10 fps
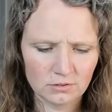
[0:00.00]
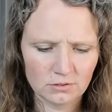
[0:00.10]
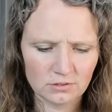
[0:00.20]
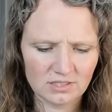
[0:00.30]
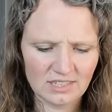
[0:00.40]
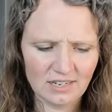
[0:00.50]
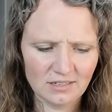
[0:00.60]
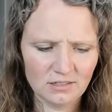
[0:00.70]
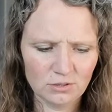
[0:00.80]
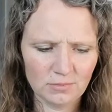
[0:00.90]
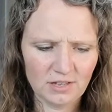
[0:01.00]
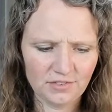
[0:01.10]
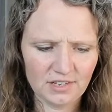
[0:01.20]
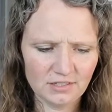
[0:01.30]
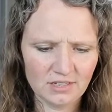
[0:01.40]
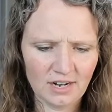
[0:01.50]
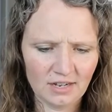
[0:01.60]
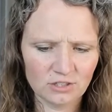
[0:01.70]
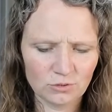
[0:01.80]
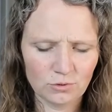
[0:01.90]
Sand in your mouth is an
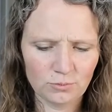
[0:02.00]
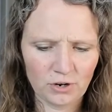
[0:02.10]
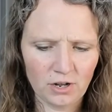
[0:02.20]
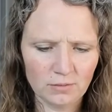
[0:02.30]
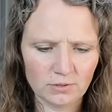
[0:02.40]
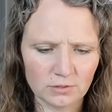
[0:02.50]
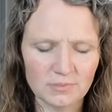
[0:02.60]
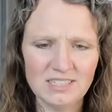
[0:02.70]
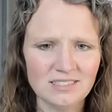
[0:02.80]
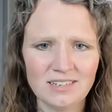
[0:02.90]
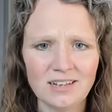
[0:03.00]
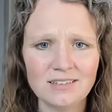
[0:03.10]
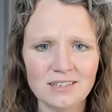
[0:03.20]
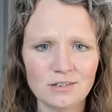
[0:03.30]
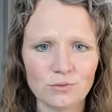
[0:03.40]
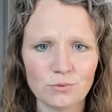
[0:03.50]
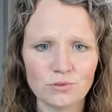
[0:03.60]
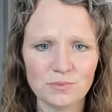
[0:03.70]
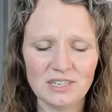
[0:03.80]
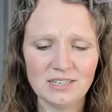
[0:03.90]
actual problem. It's not the end of the
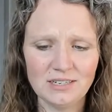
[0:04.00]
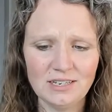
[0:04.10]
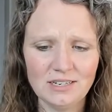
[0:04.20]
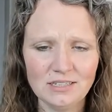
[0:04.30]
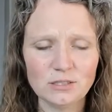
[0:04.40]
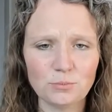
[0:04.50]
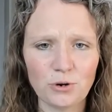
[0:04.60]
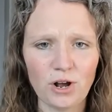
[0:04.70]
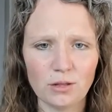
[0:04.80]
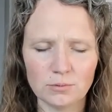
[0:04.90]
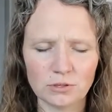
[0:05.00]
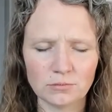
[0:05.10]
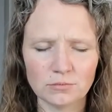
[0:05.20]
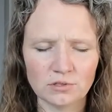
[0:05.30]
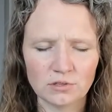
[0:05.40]
world, but it is a problem.